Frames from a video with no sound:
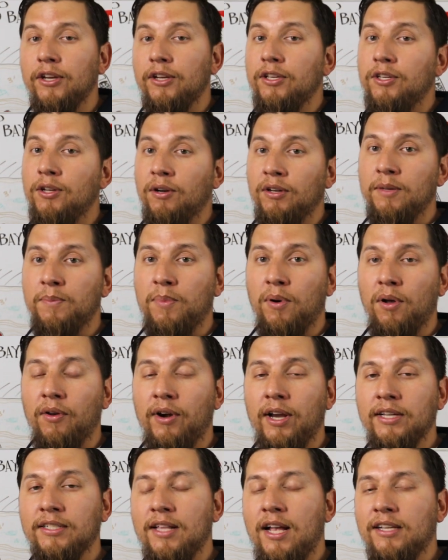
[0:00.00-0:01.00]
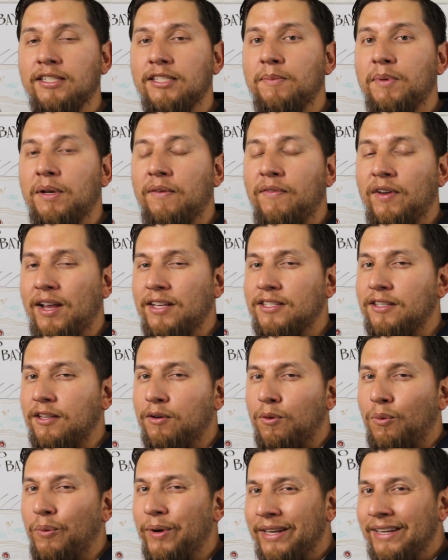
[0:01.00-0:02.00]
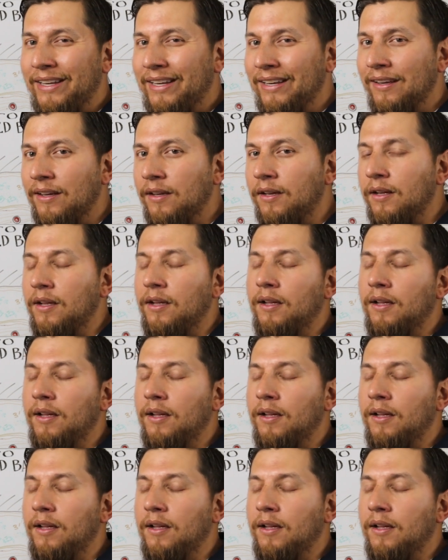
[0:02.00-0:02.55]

You don't need polarized glasses, but if it gets a little windy,